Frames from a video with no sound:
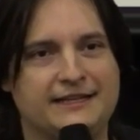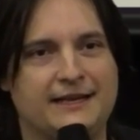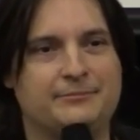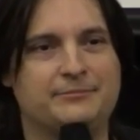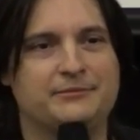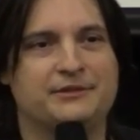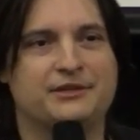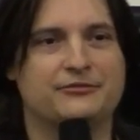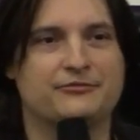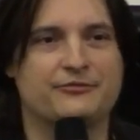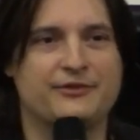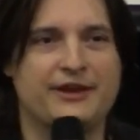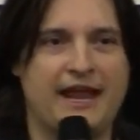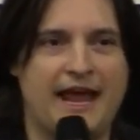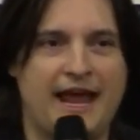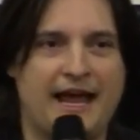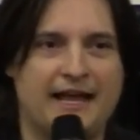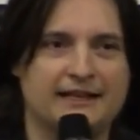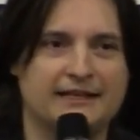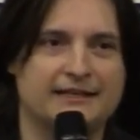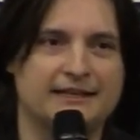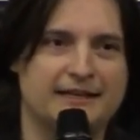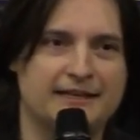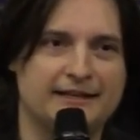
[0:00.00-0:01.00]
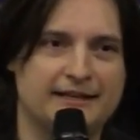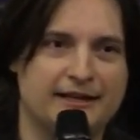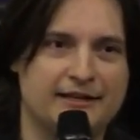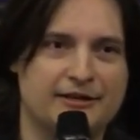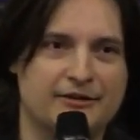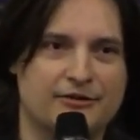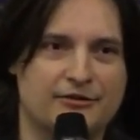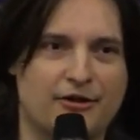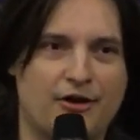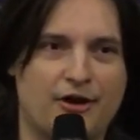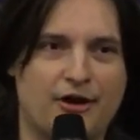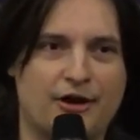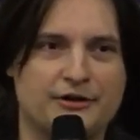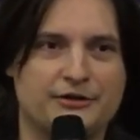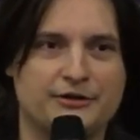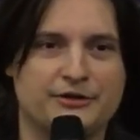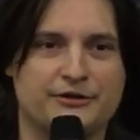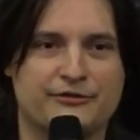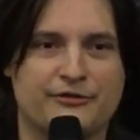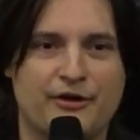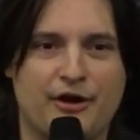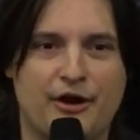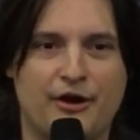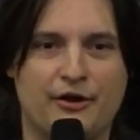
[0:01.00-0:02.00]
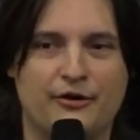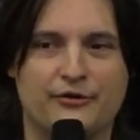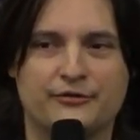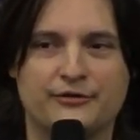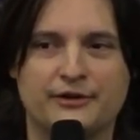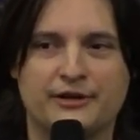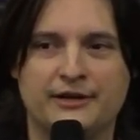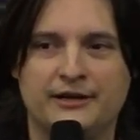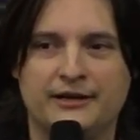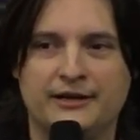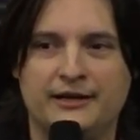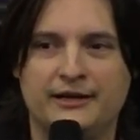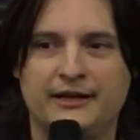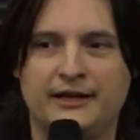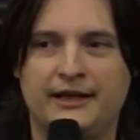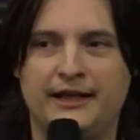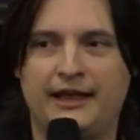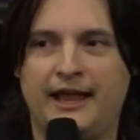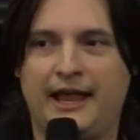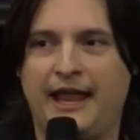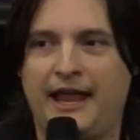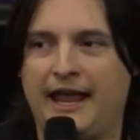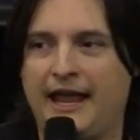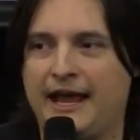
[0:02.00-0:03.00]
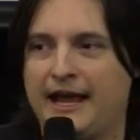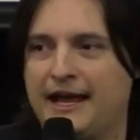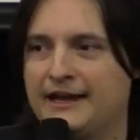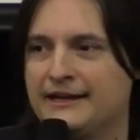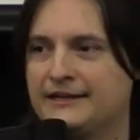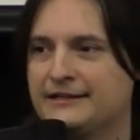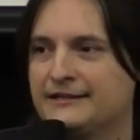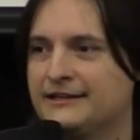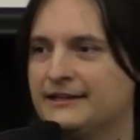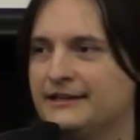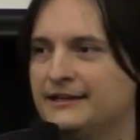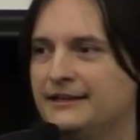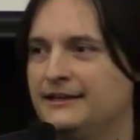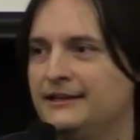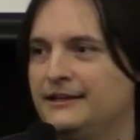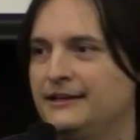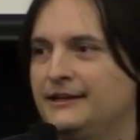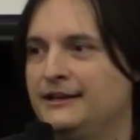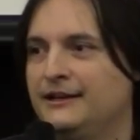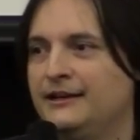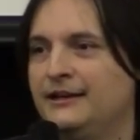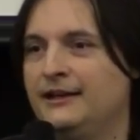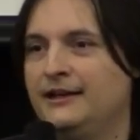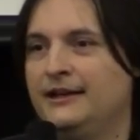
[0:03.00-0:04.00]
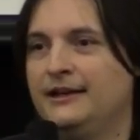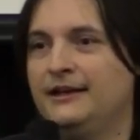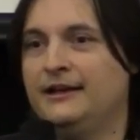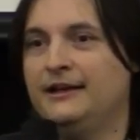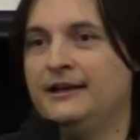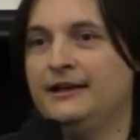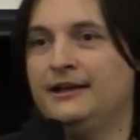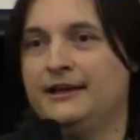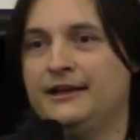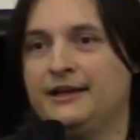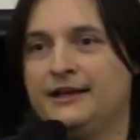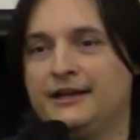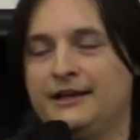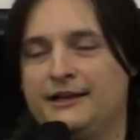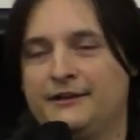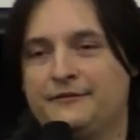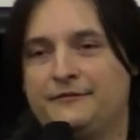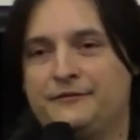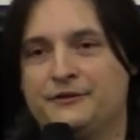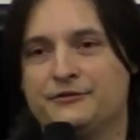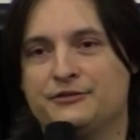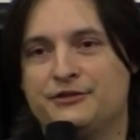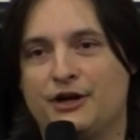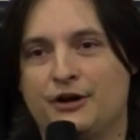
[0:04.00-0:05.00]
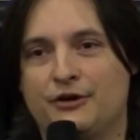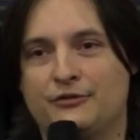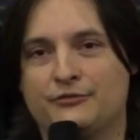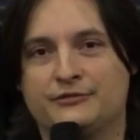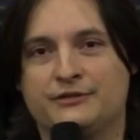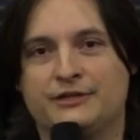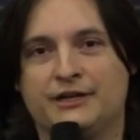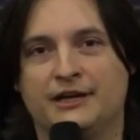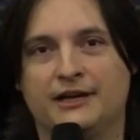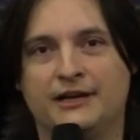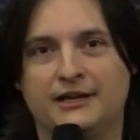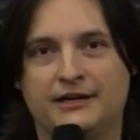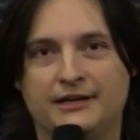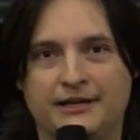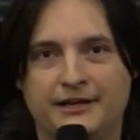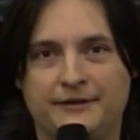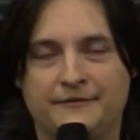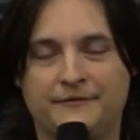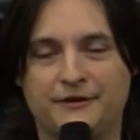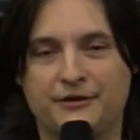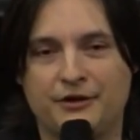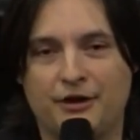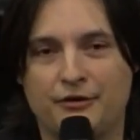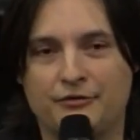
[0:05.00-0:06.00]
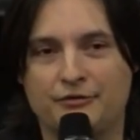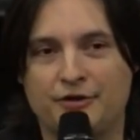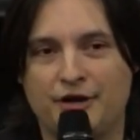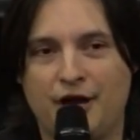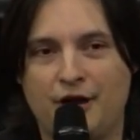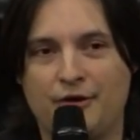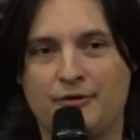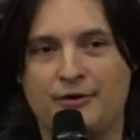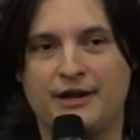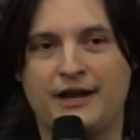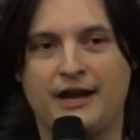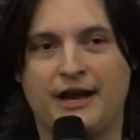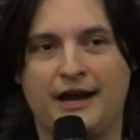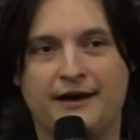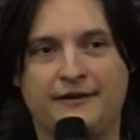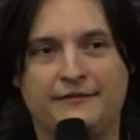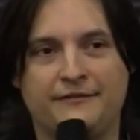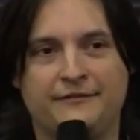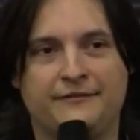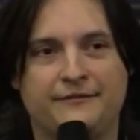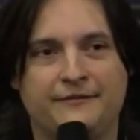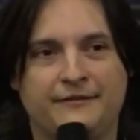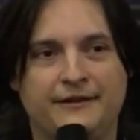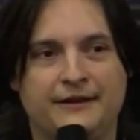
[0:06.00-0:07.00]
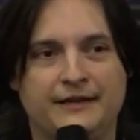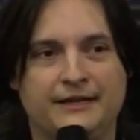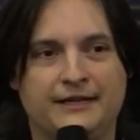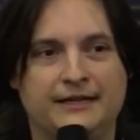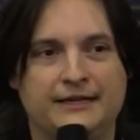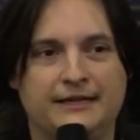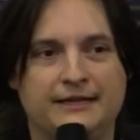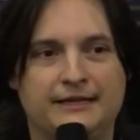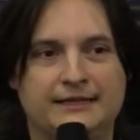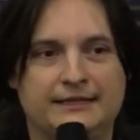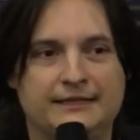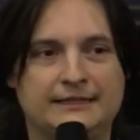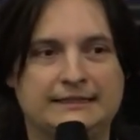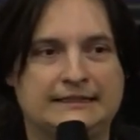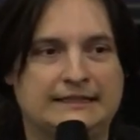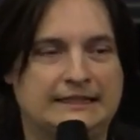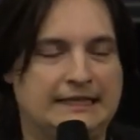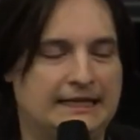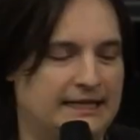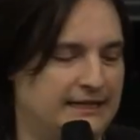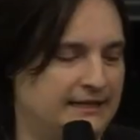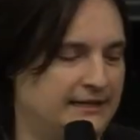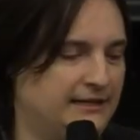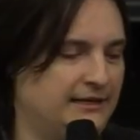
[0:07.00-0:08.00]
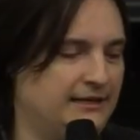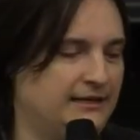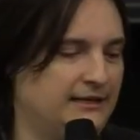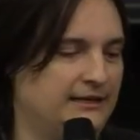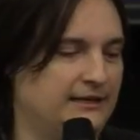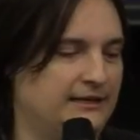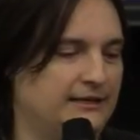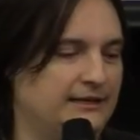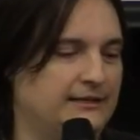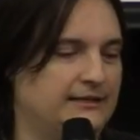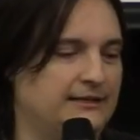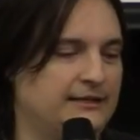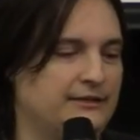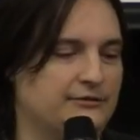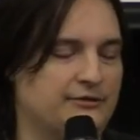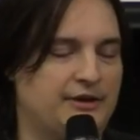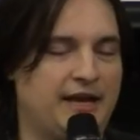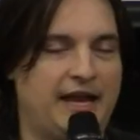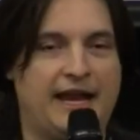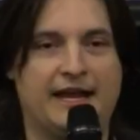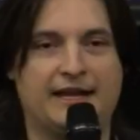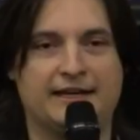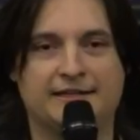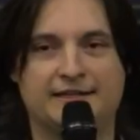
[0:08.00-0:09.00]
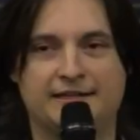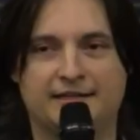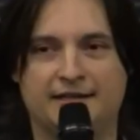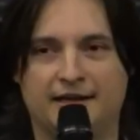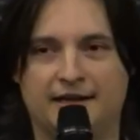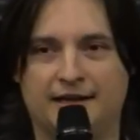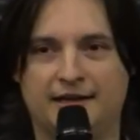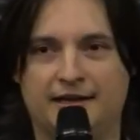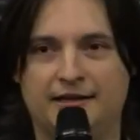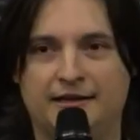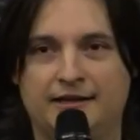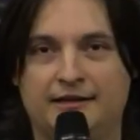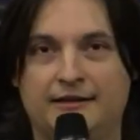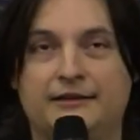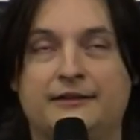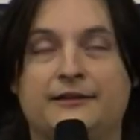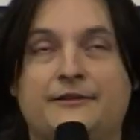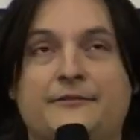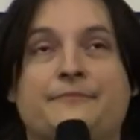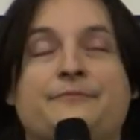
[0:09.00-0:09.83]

accept the reality that you're on your own, and if you don't if you don't know enough, then you can't. Uh,